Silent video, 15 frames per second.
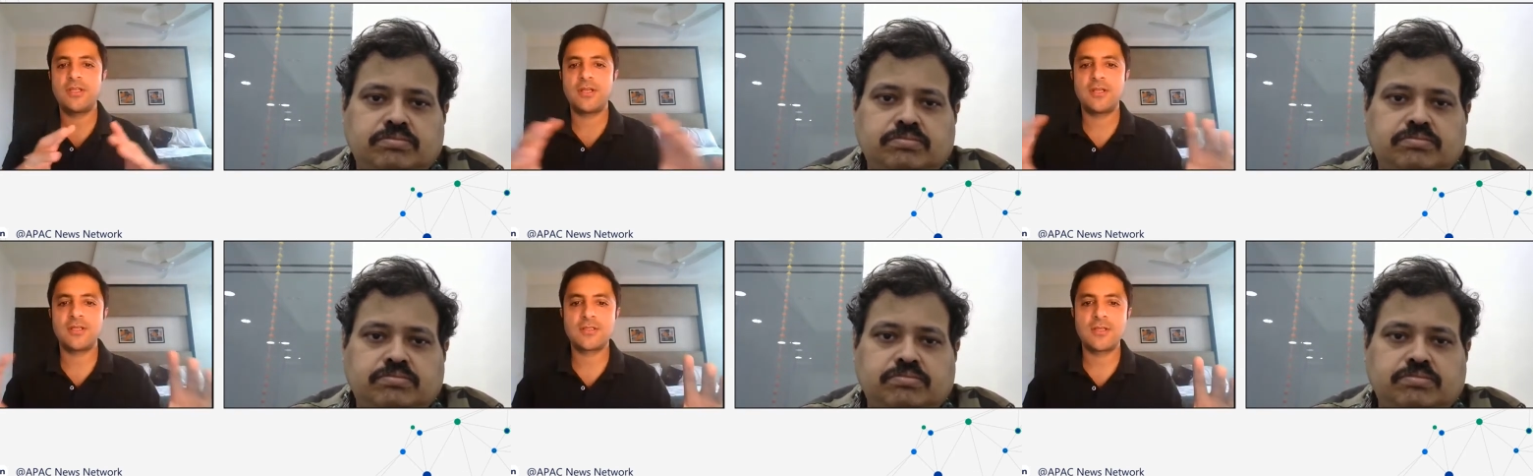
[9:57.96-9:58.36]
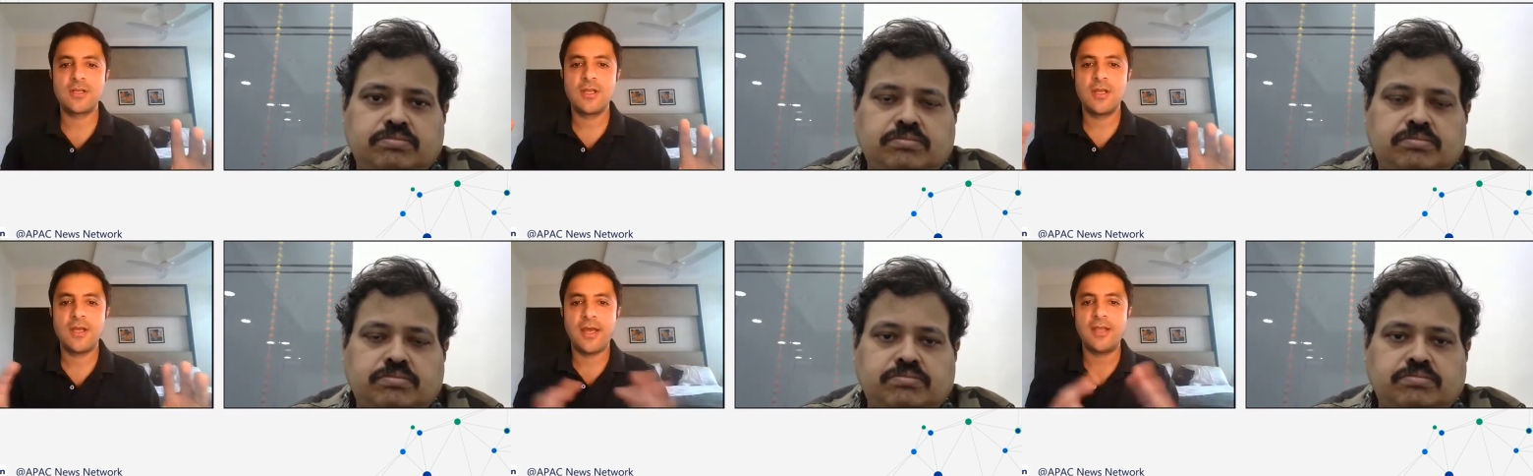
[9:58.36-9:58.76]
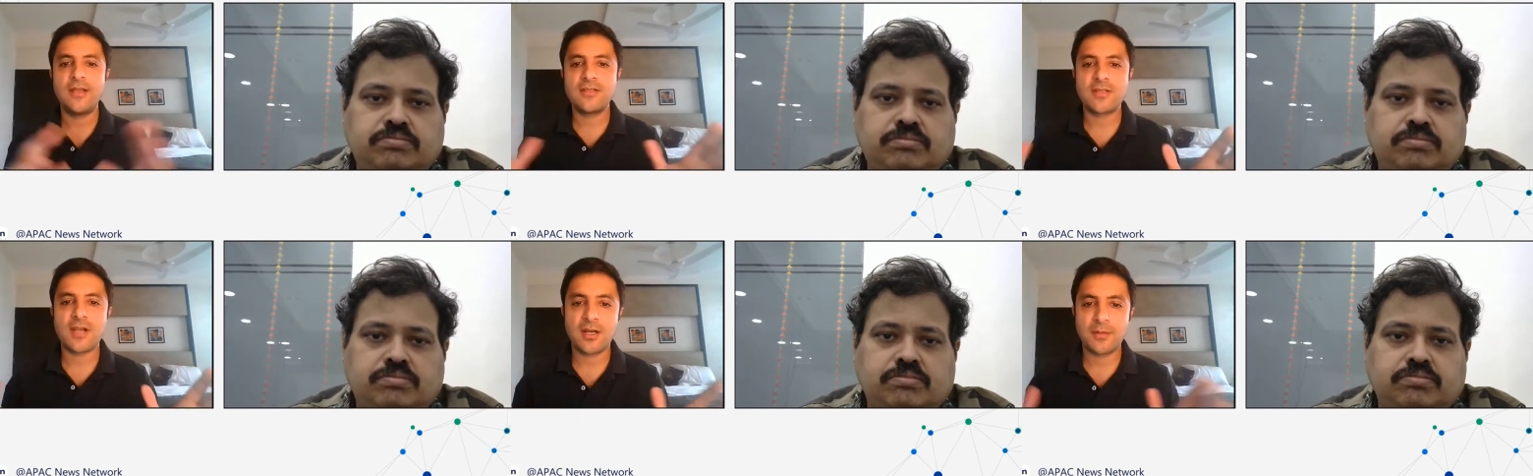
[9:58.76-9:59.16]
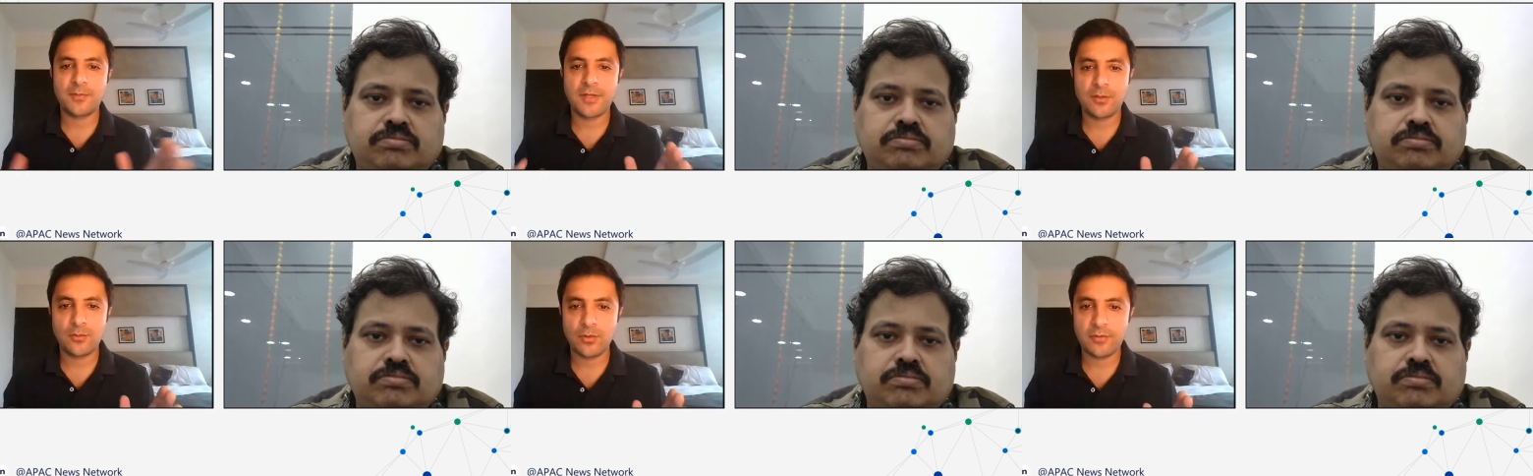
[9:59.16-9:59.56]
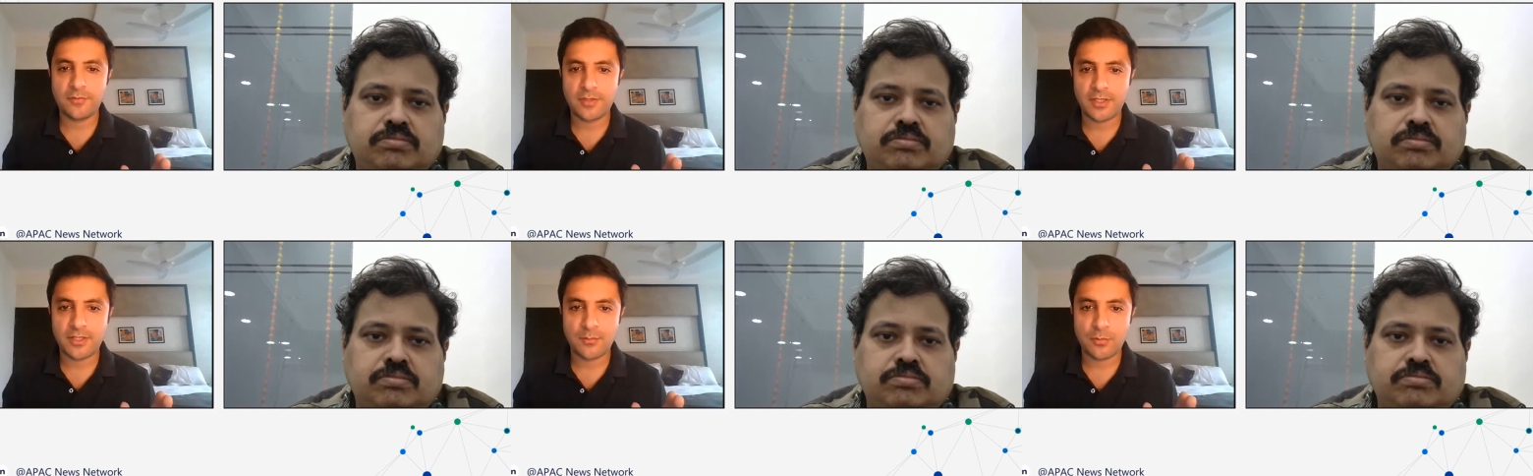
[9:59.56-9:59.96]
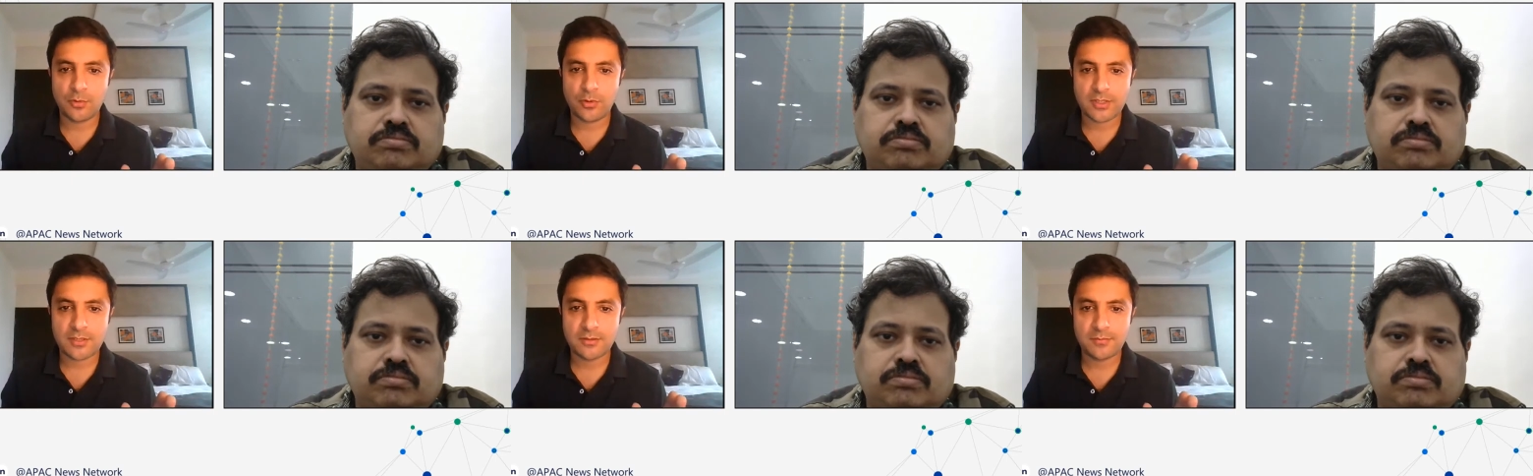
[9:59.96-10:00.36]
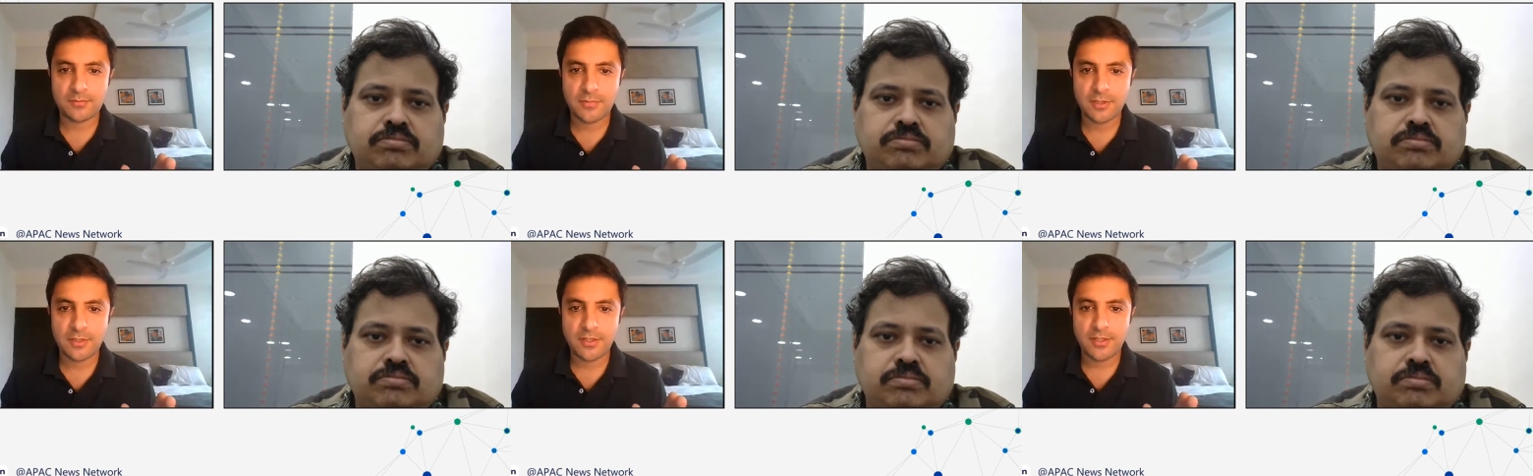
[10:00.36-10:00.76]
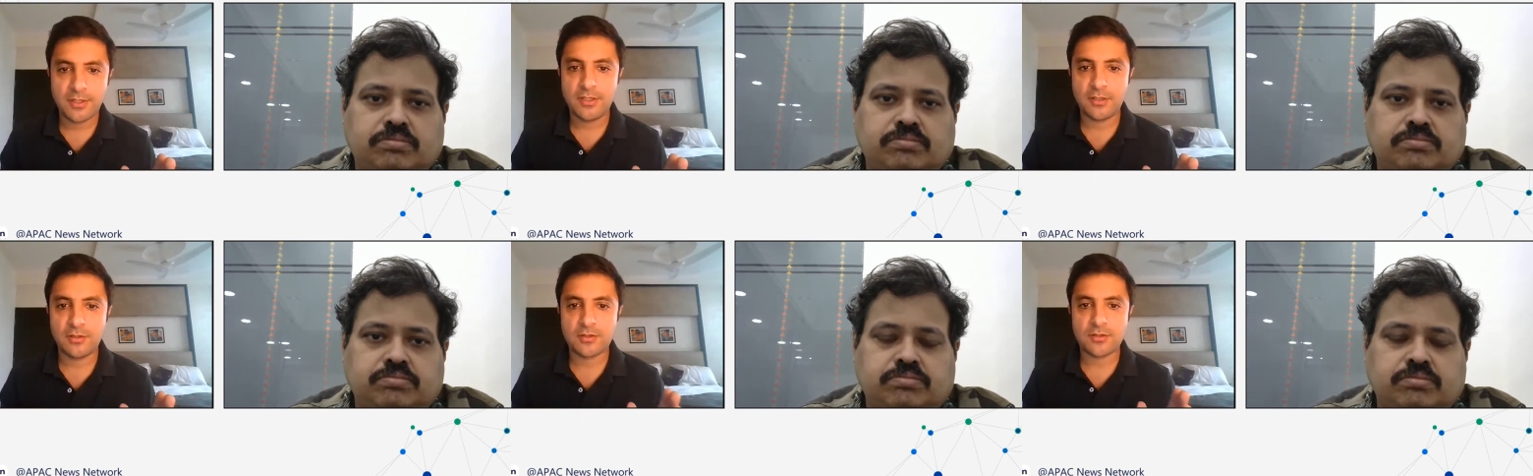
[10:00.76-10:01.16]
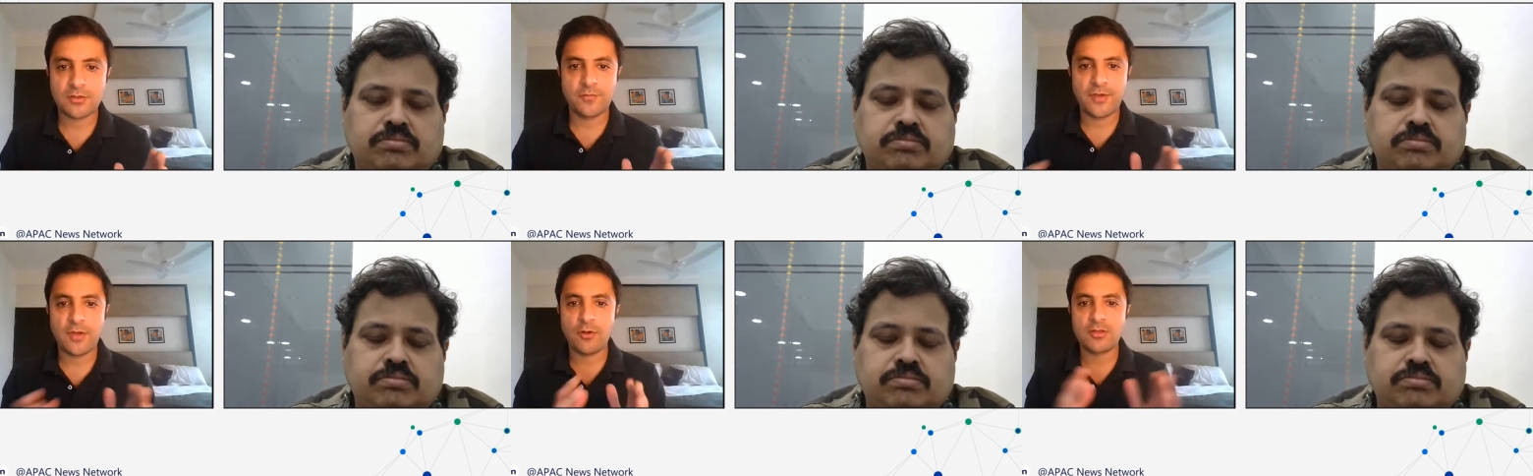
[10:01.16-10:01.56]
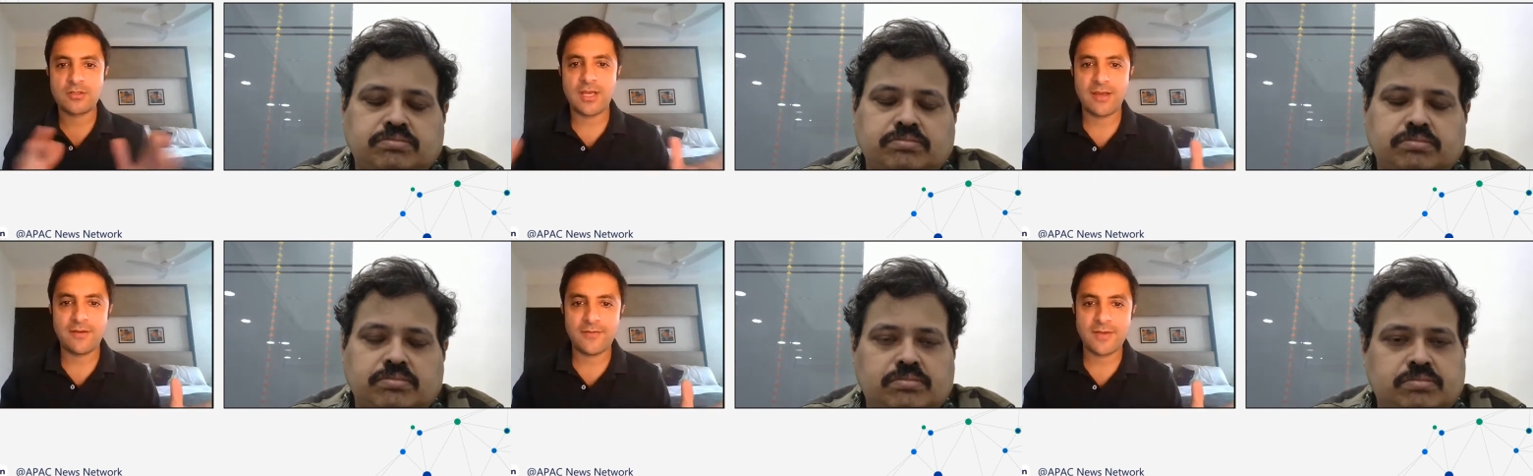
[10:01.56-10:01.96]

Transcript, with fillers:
Speaker 1: all, there is any startup can work with AWS. You know, so we also